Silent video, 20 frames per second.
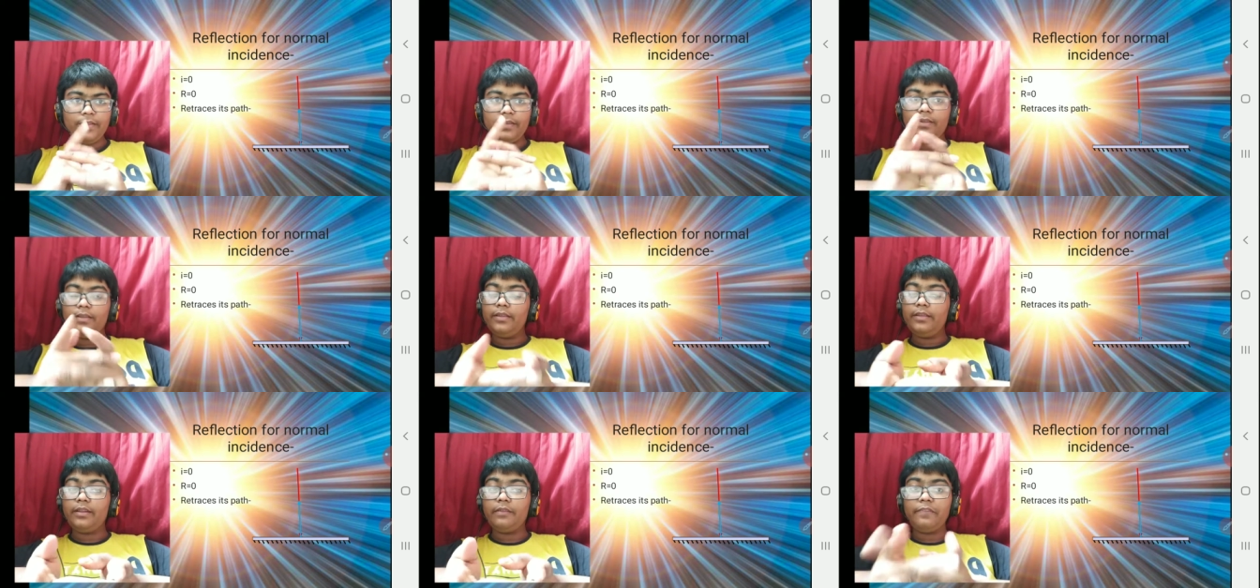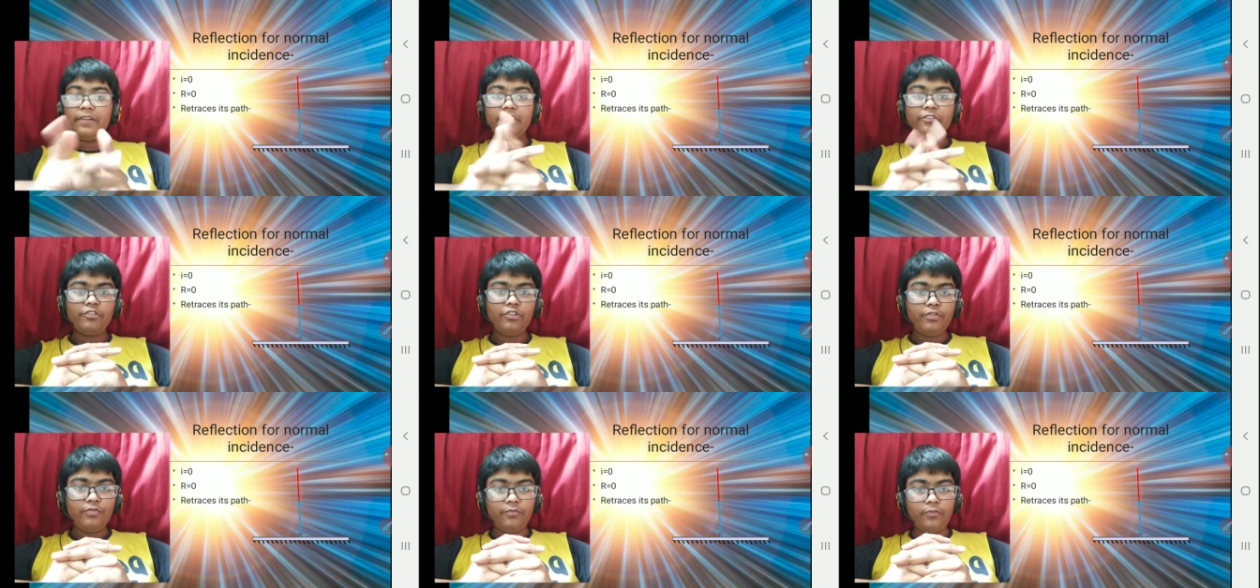The
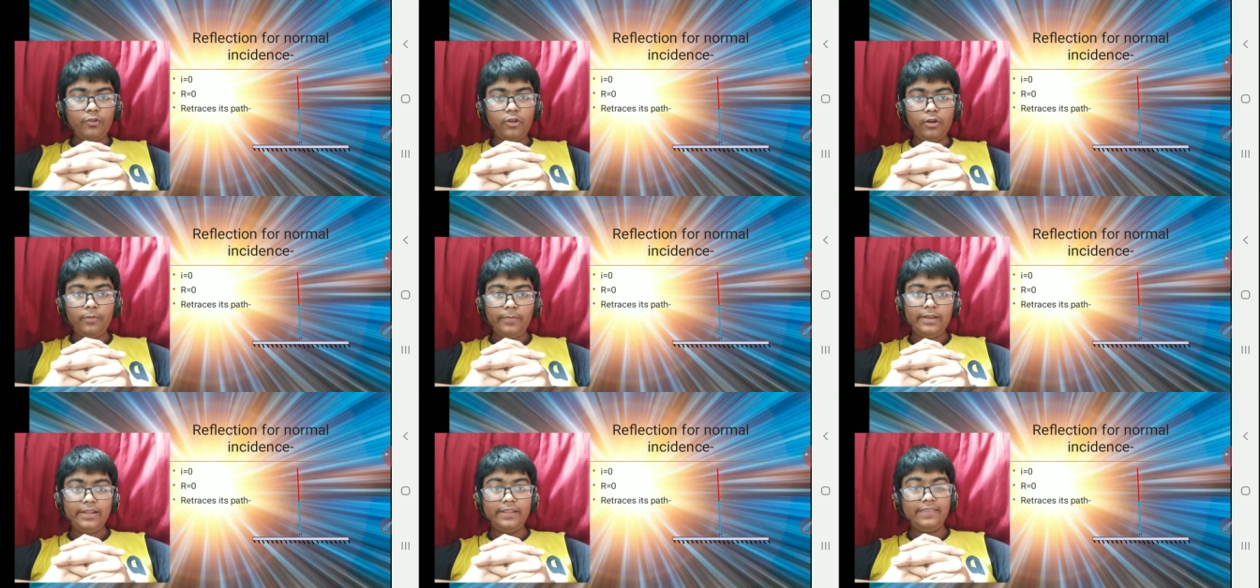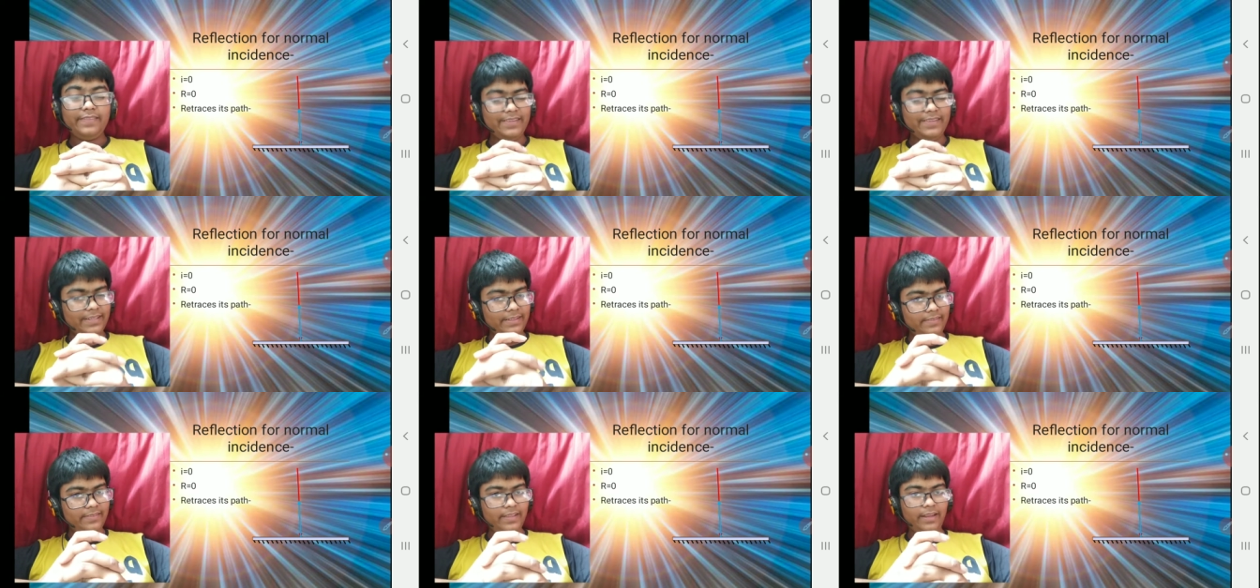reflection of normal
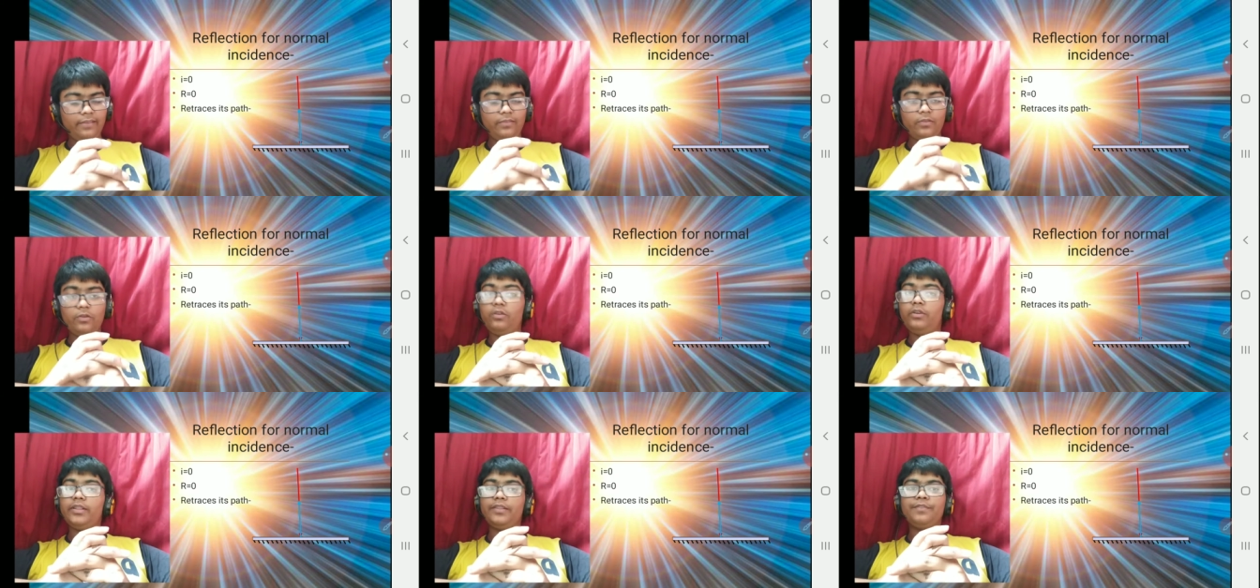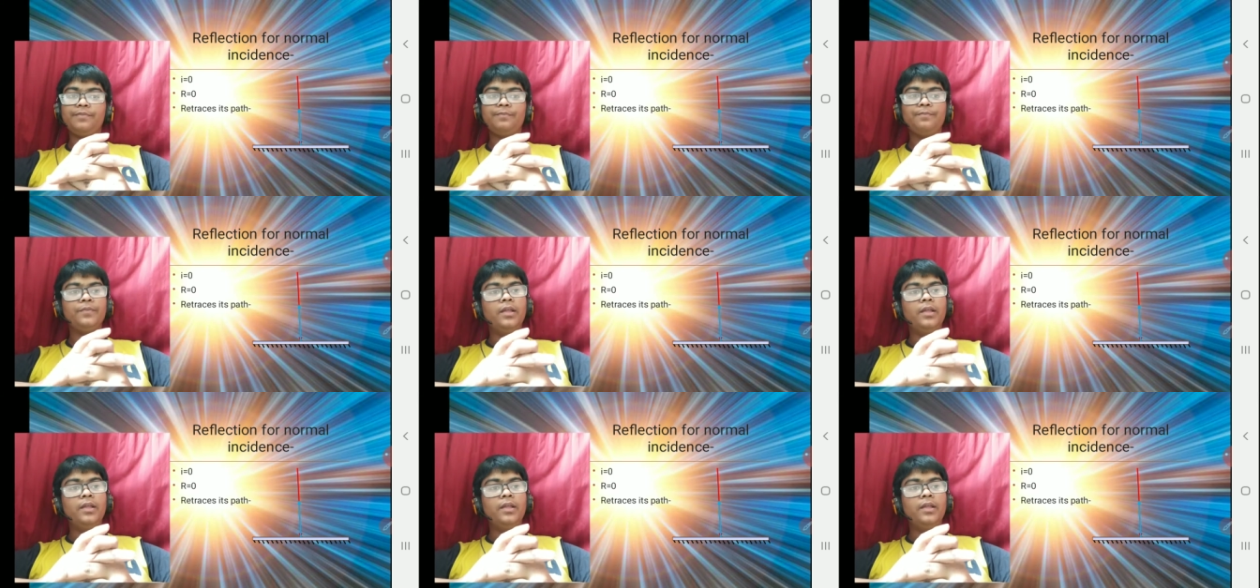incidence, that is called as.